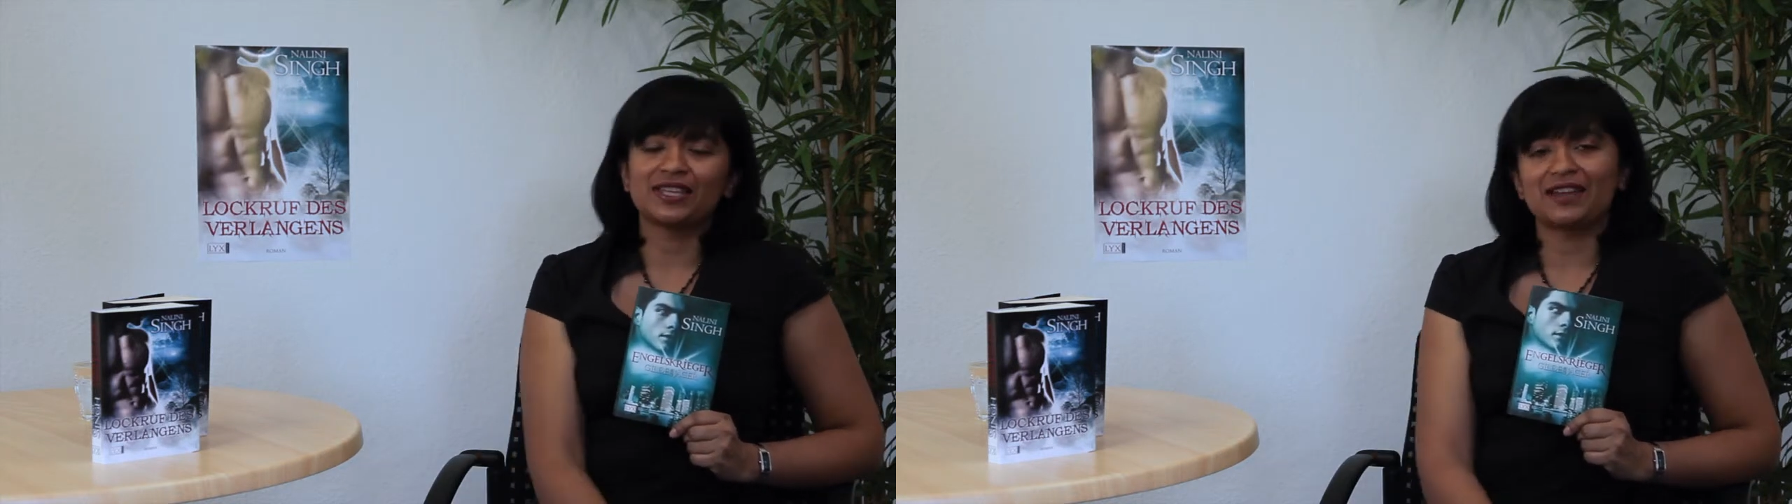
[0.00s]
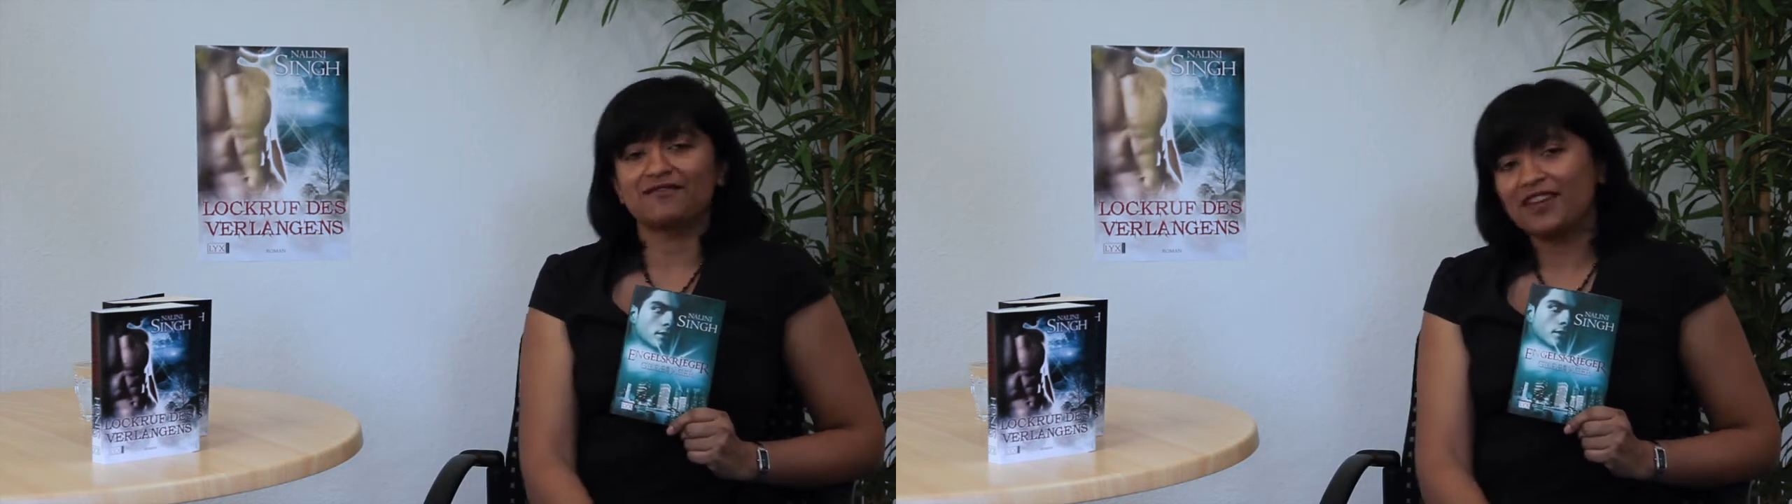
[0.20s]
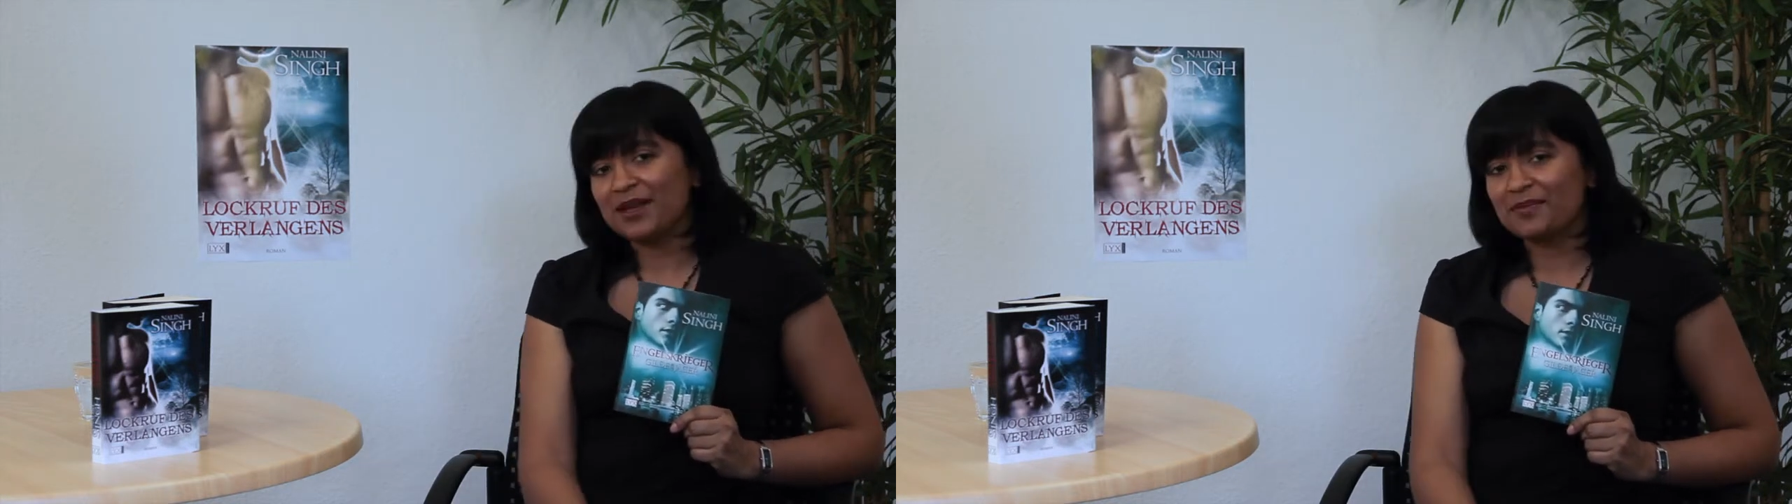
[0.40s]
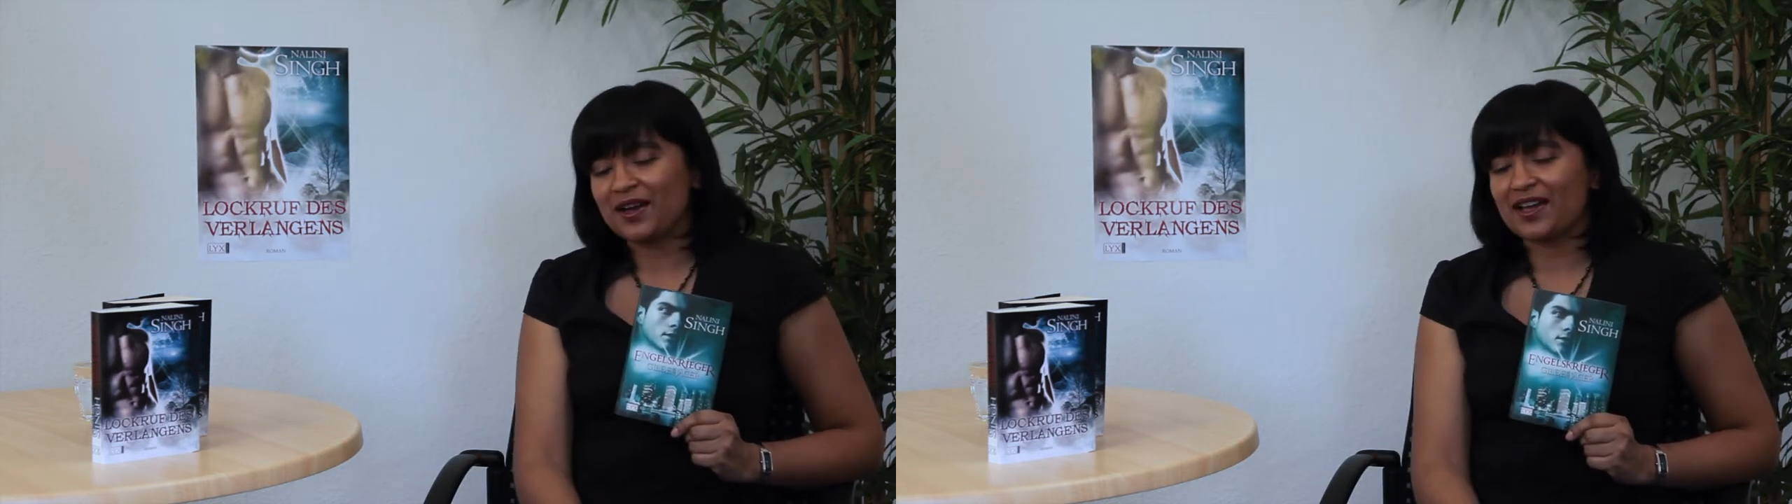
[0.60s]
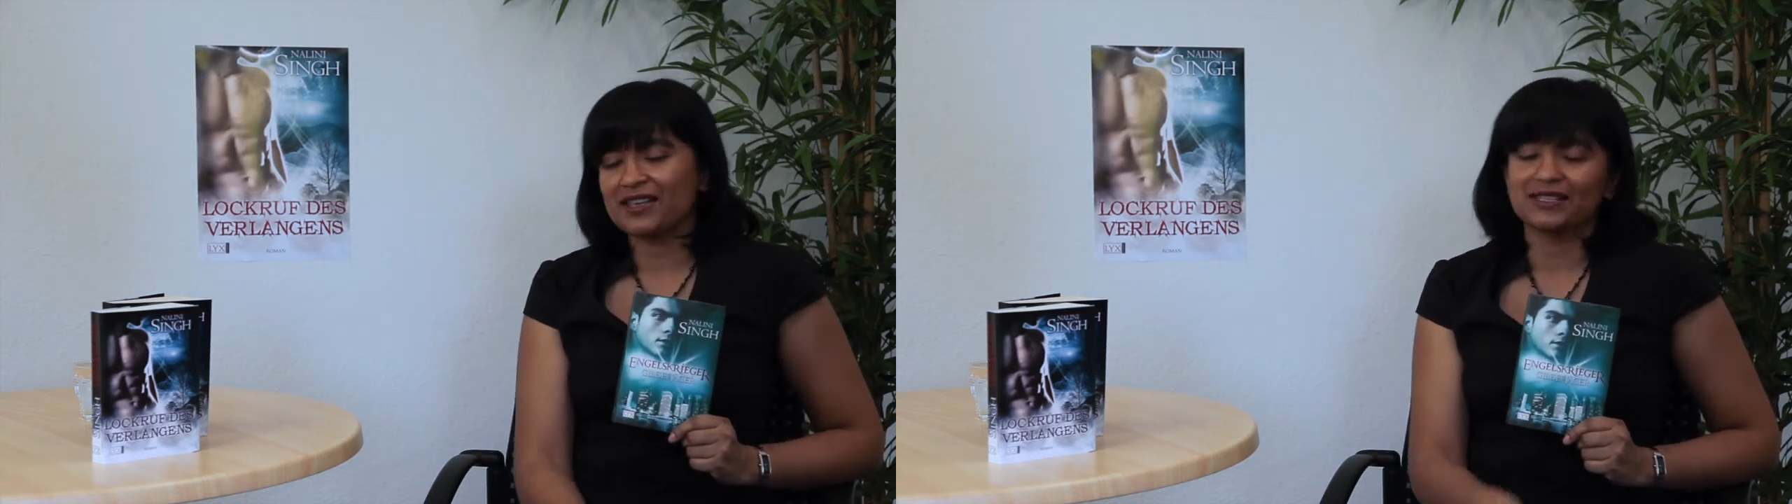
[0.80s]
and
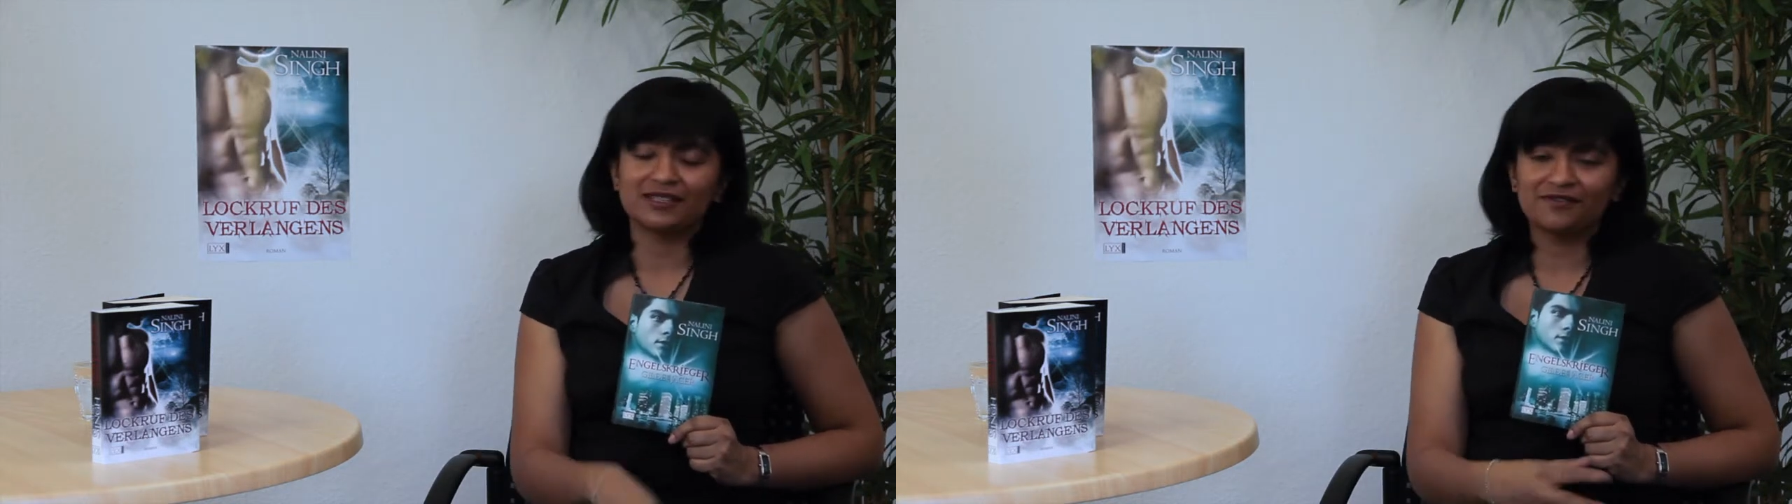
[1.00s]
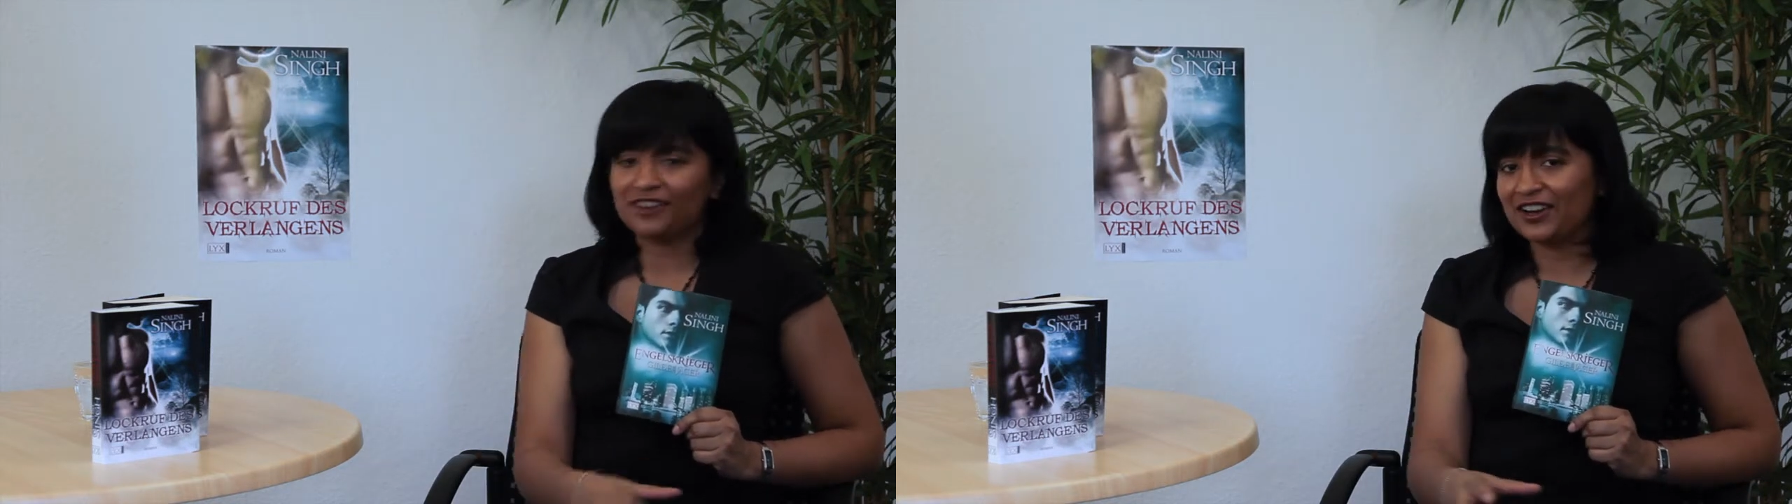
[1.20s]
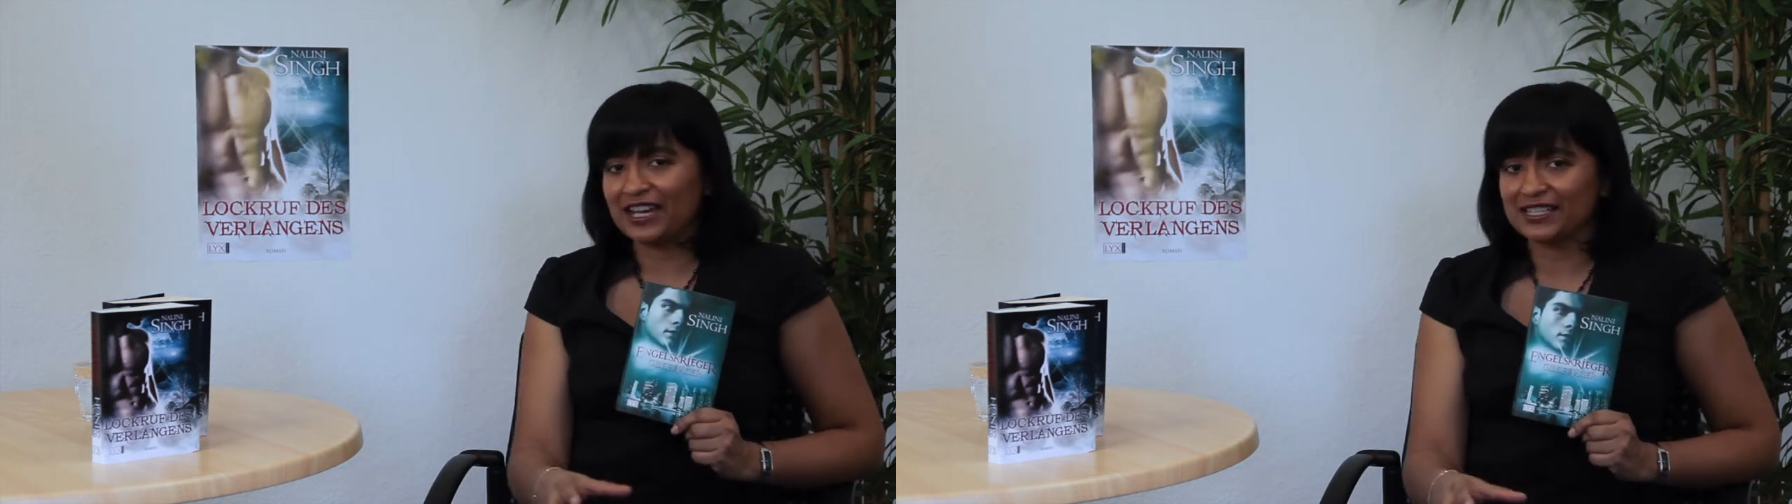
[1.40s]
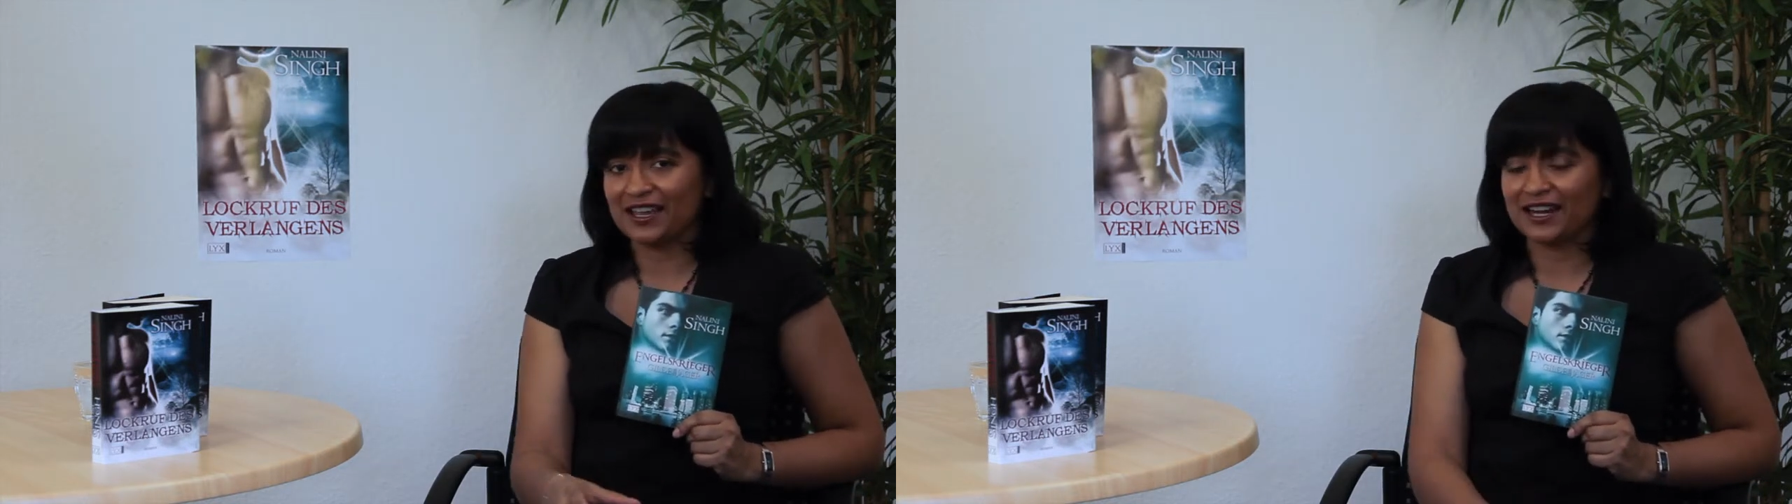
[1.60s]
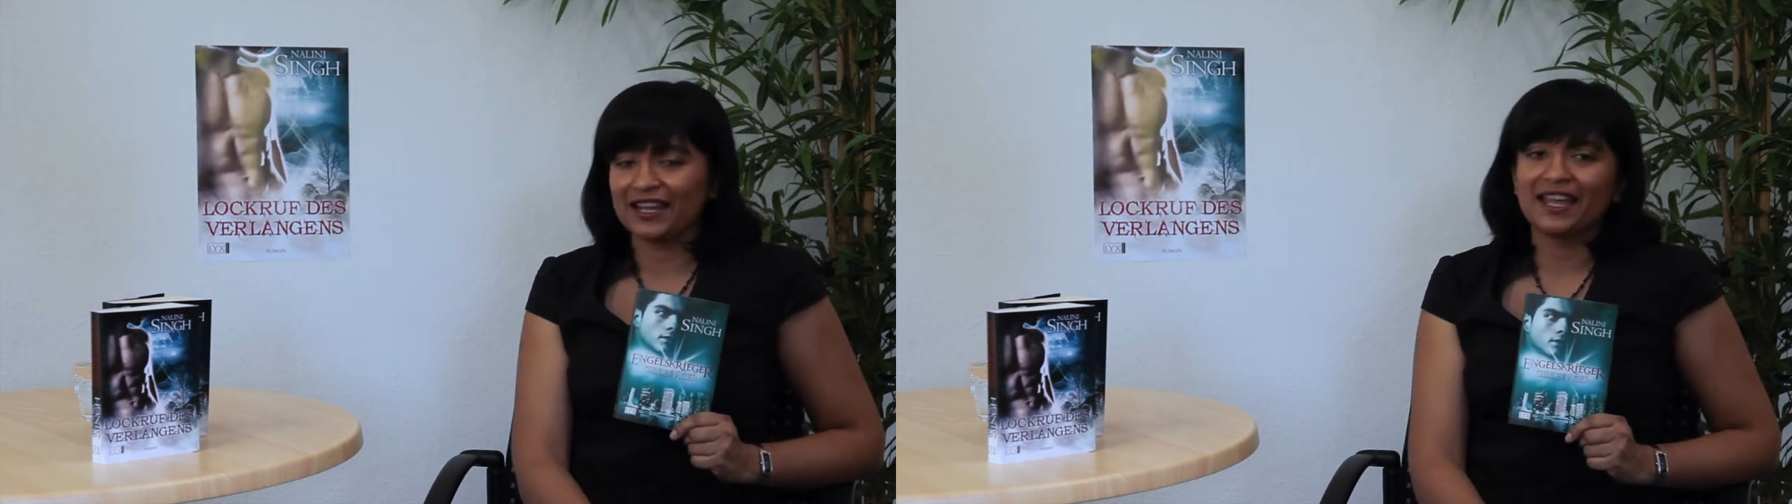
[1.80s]
vampires, and it's very
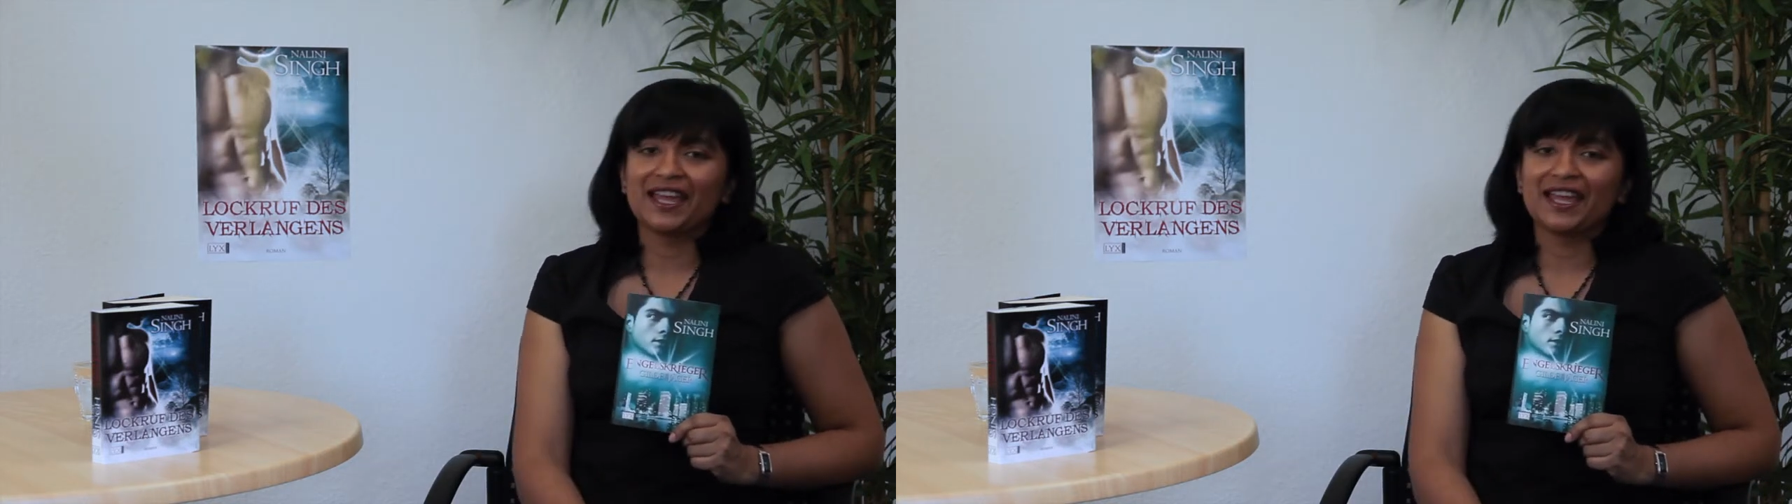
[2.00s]
exciting.